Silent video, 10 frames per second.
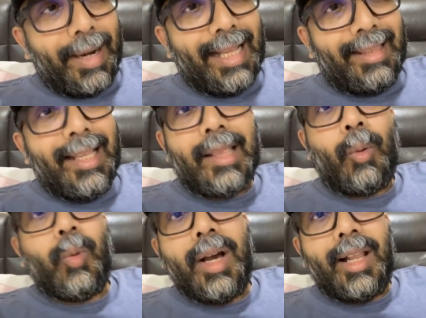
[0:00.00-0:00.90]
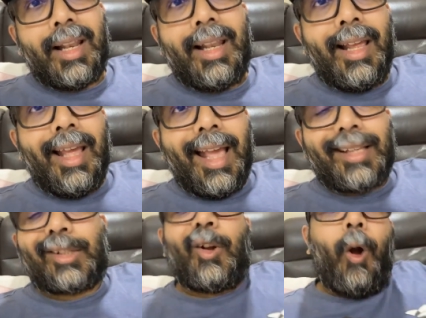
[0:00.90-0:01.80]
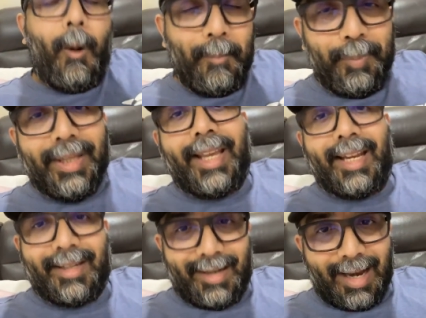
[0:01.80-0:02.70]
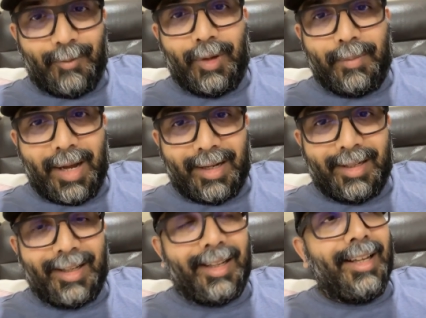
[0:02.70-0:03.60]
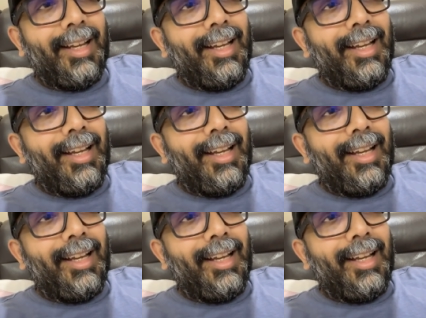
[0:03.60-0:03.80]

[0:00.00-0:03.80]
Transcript: But I think the world has complicated network marketing.